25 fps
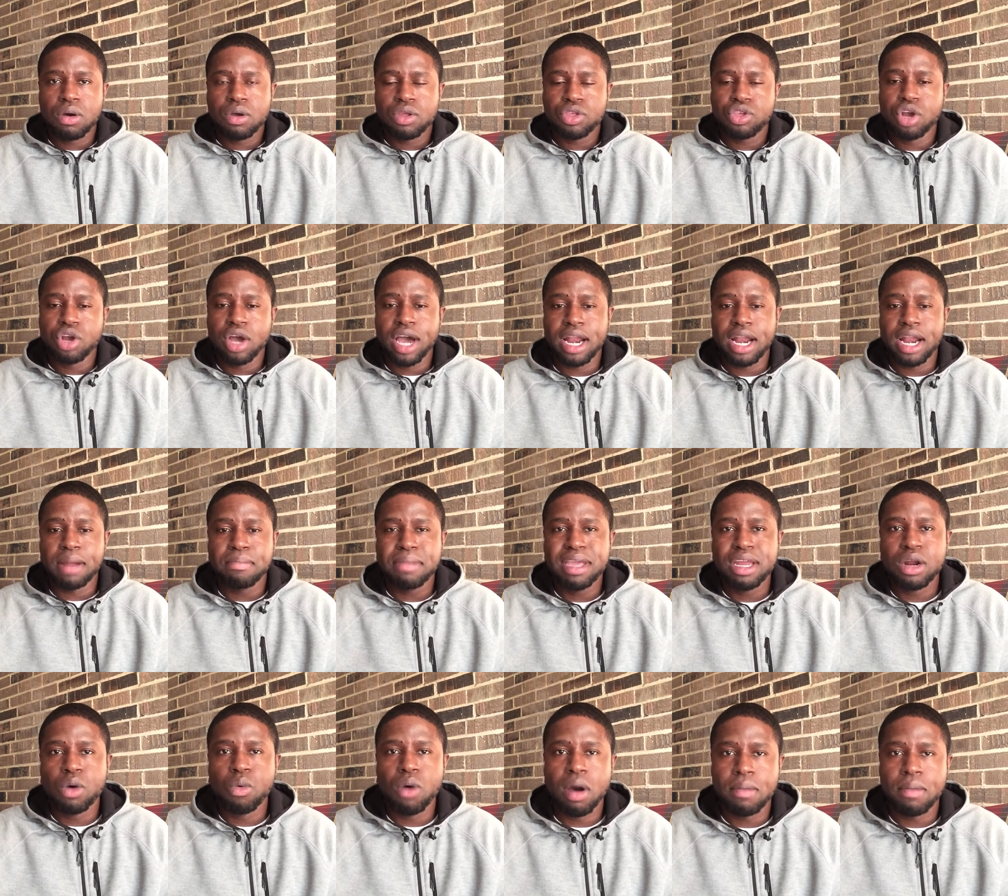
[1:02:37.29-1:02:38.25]
you're going to
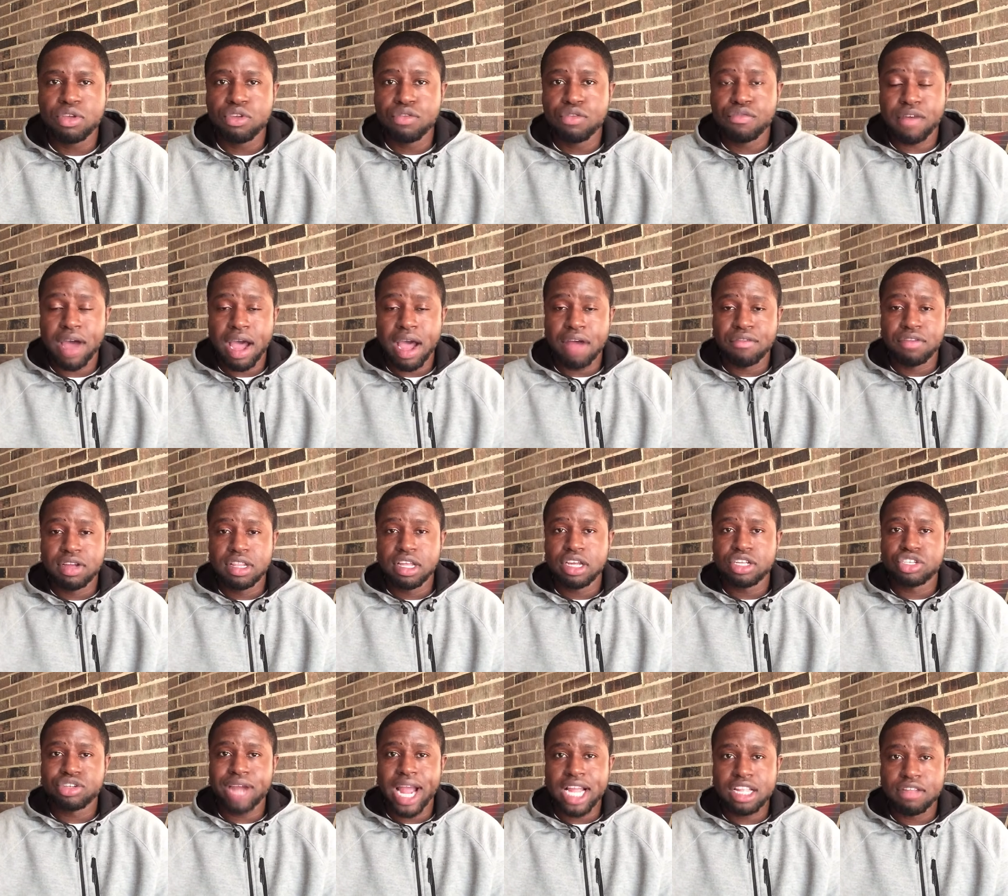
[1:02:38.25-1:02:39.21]
meet a woman you found really
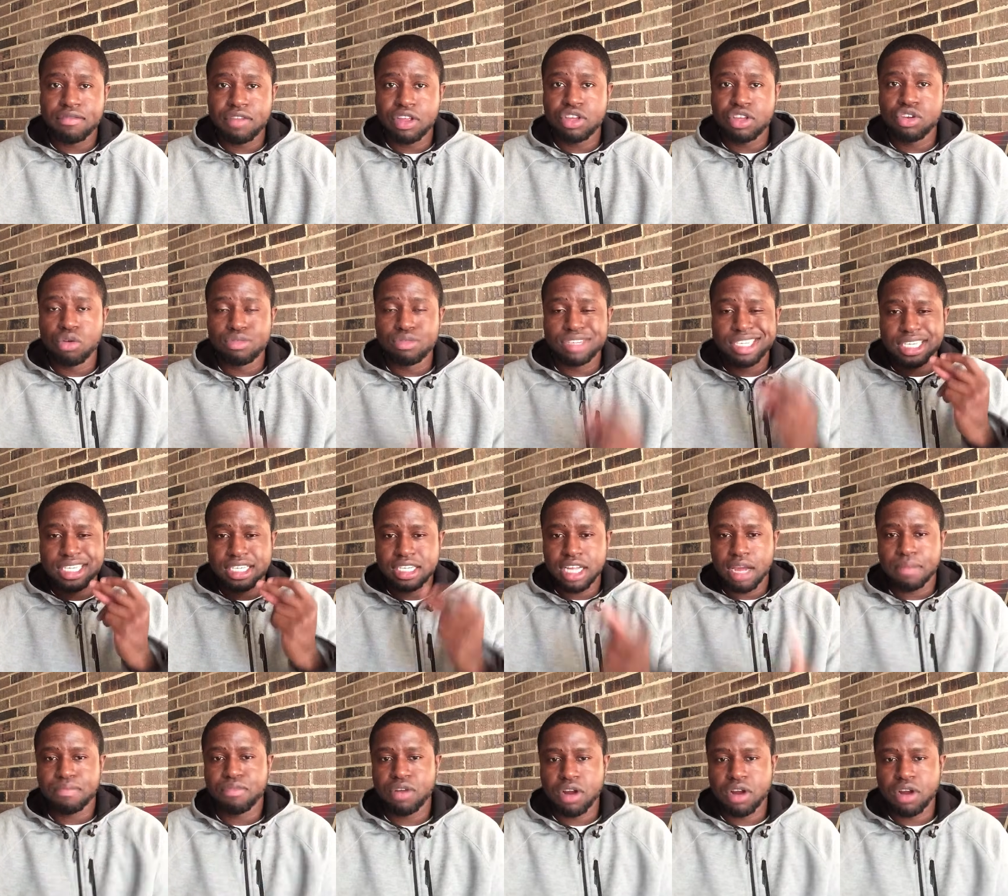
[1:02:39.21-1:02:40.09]
attractive that you're going to simp